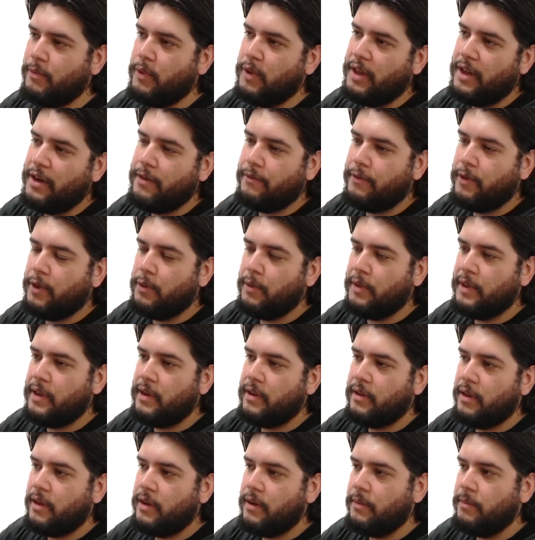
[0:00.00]
We'll let it flow without
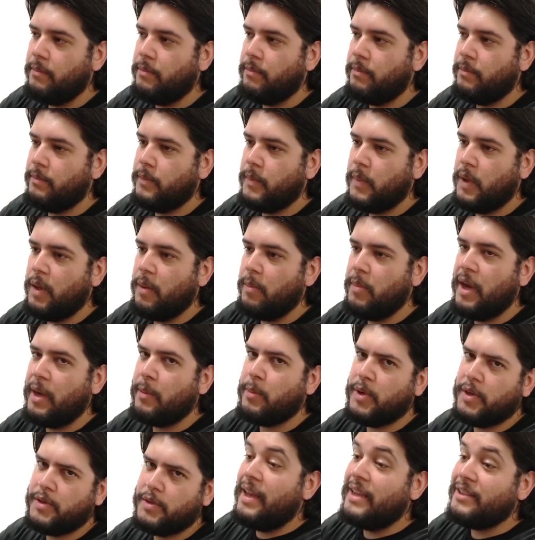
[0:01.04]
a lot of back
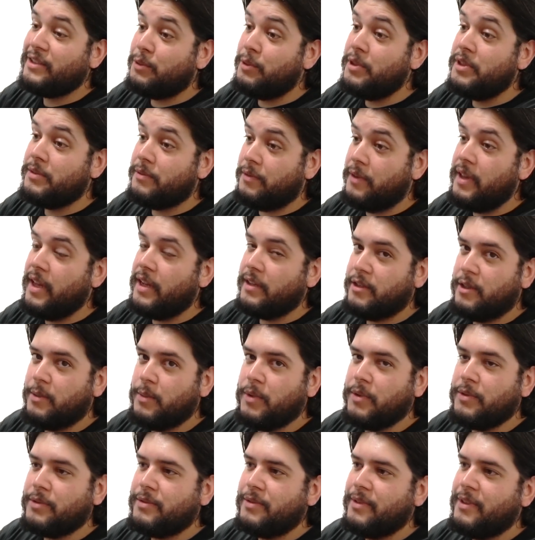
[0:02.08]
pressure. That's the reason for that
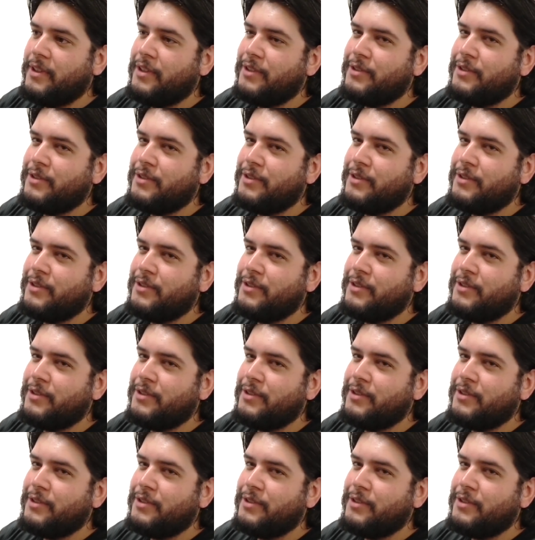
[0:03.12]
turbos.